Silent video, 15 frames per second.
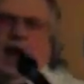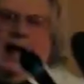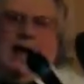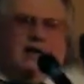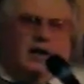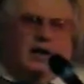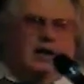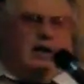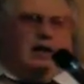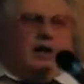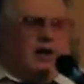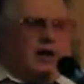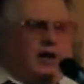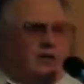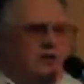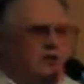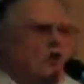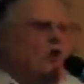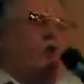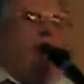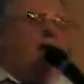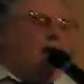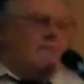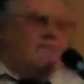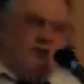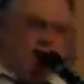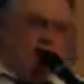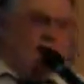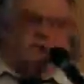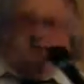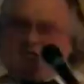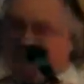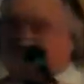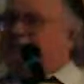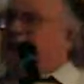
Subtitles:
trying to do whatever it is